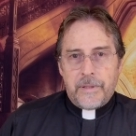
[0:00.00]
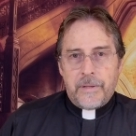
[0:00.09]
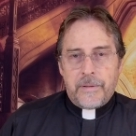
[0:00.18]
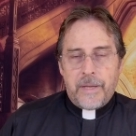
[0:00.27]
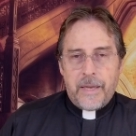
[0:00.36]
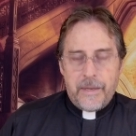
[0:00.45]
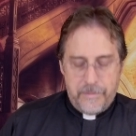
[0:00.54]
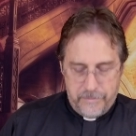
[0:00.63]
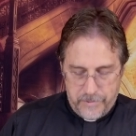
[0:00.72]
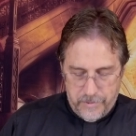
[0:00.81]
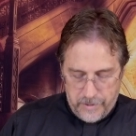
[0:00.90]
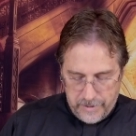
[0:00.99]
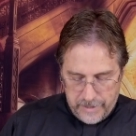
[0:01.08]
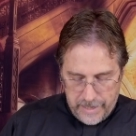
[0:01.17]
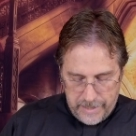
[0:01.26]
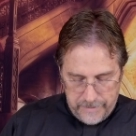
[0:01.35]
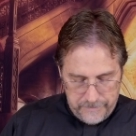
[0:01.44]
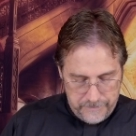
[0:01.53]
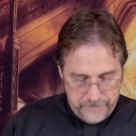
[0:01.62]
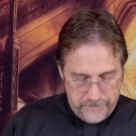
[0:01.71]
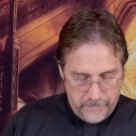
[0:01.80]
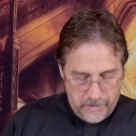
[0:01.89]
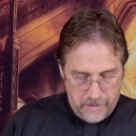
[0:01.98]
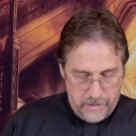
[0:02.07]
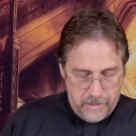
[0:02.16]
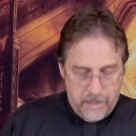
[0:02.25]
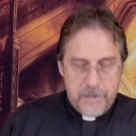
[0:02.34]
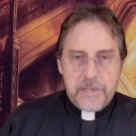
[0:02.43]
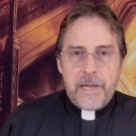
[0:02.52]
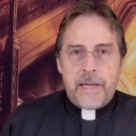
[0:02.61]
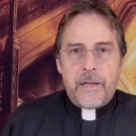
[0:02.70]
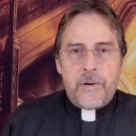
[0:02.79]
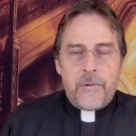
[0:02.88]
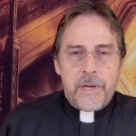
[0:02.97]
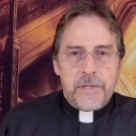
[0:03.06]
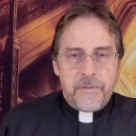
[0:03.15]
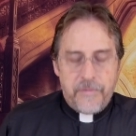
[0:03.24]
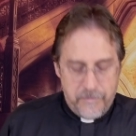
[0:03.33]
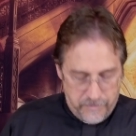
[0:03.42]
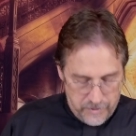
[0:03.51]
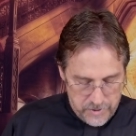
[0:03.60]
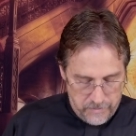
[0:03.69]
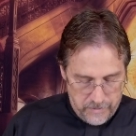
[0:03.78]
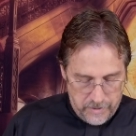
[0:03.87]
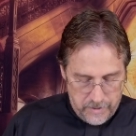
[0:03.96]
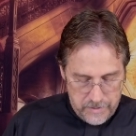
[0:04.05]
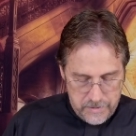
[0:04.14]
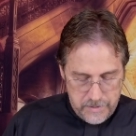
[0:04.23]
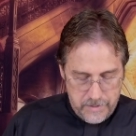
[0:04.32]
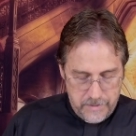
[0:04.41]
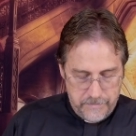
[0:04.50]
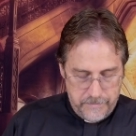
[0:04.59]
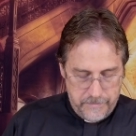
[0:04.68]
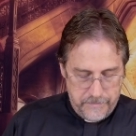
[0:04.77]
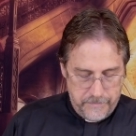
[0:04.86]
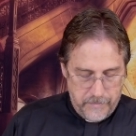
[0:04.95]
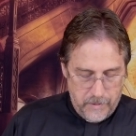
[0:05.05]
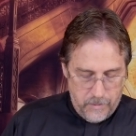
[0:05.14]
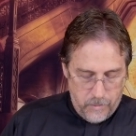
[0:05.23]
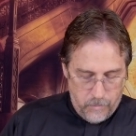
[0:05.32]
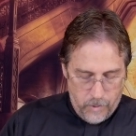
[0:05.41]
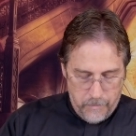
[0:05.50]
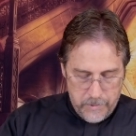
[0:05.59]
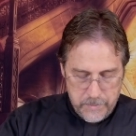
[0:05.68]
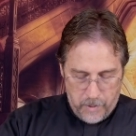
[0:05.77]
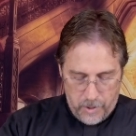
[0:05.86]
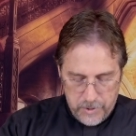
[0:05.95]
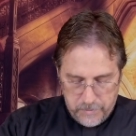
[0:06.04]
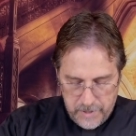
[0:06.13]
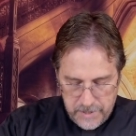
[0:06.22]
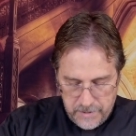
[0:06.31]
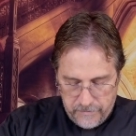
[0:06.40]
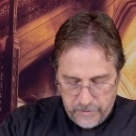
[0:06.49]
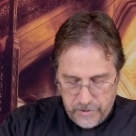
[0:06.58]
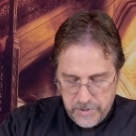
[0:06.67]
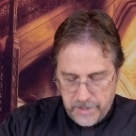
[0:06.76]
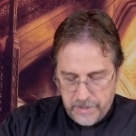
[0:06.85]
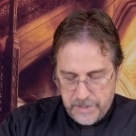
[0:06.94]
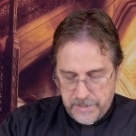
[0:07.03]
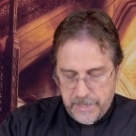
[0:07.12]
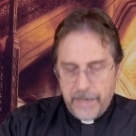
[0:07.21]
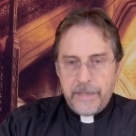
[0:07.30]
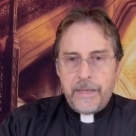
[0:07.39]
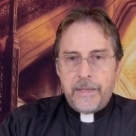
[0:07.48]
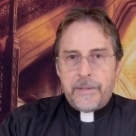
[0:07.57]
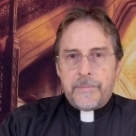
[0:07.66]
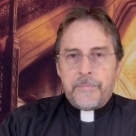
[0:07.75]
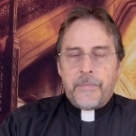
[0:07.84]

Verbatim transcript: Okay, we doing okay? Our second question from 1 Corinthians What was Paul's reason for using this technique?